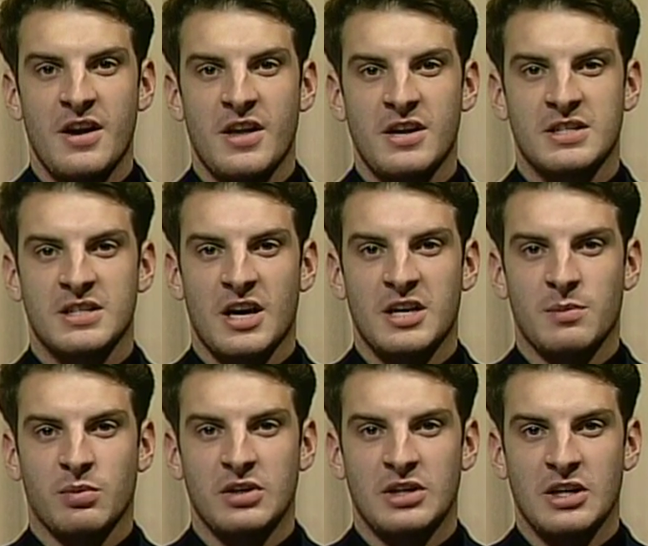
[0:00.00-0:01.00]
they decided to
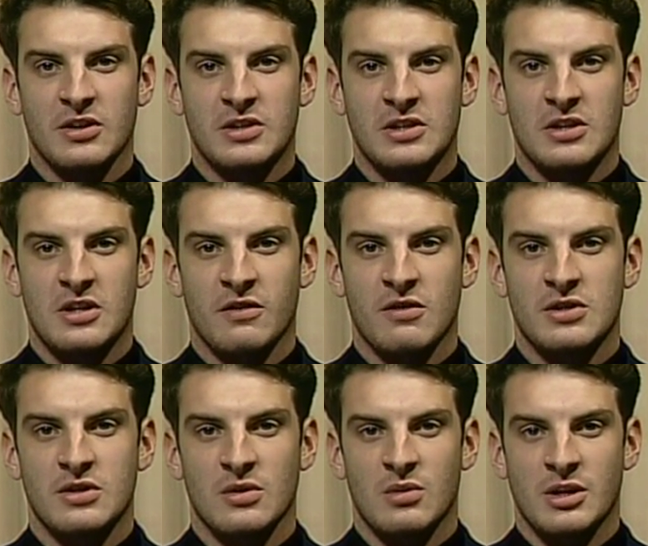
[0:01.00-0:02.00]
plead guilty to the
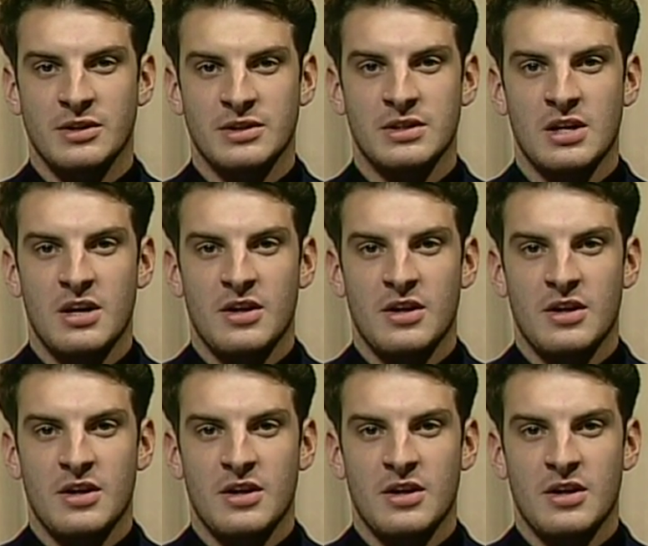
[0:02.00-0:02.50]
original ones.